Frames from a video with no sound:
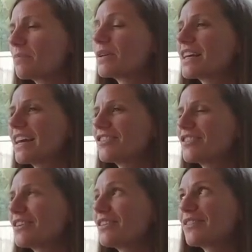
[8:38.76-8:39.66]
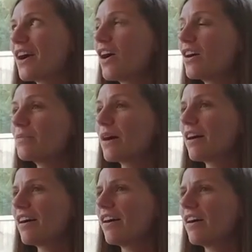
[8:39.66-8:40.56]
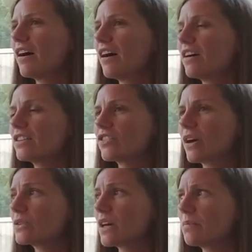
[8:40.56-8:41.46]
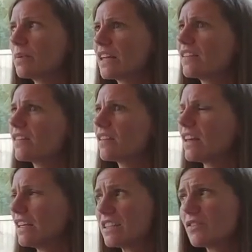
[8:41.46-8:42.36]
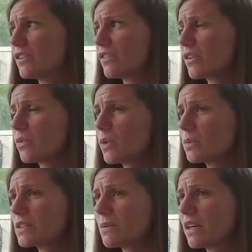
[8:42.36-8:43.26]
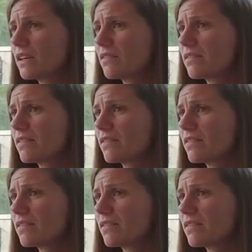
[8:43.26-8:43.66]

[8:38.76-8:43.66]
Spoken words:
protection of I'm under shelter, but it definitely feels warmer to me.